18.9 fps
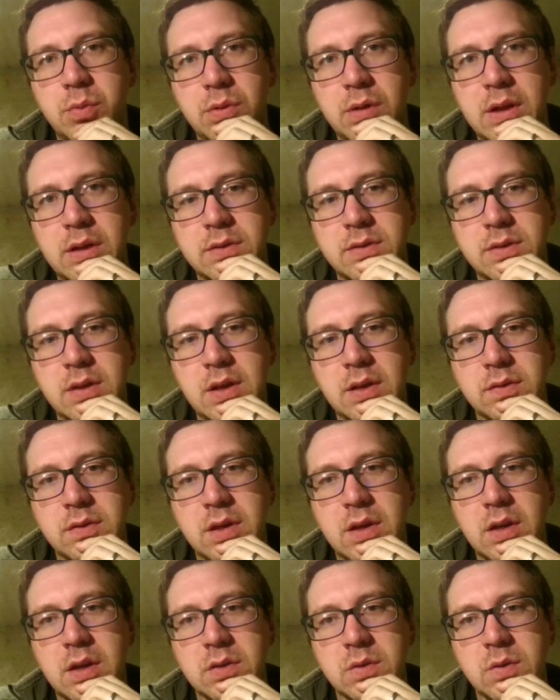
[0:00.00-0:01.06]
in
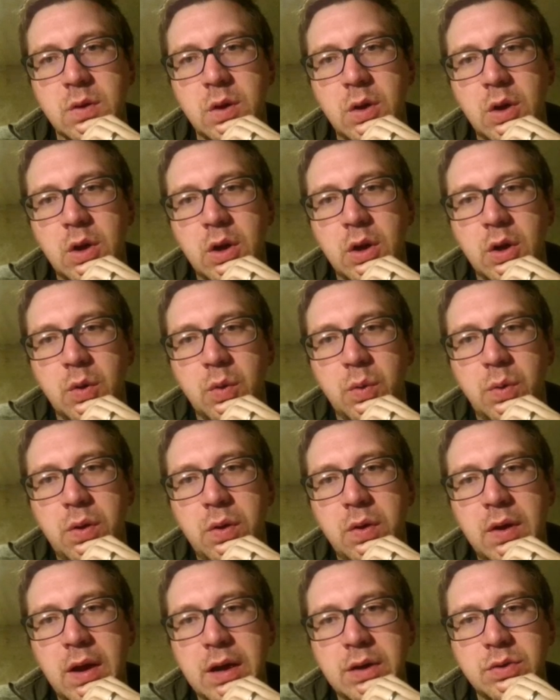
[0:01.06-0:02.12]
CSS where you
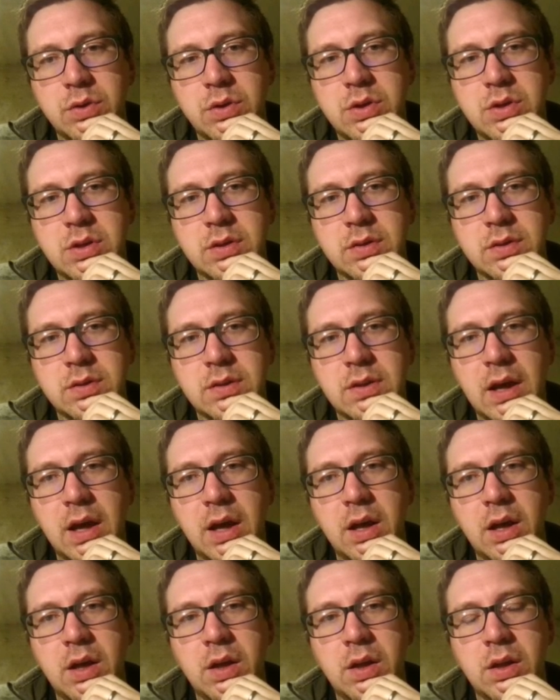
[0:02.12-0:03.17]
can actually just
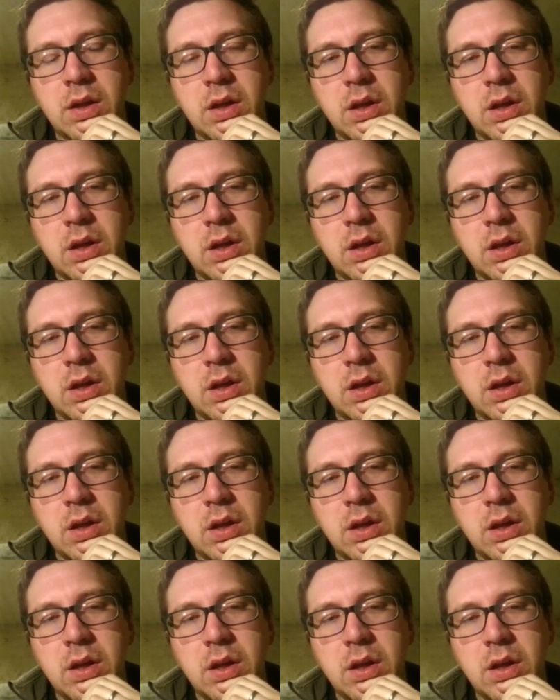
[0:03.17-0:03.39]
tell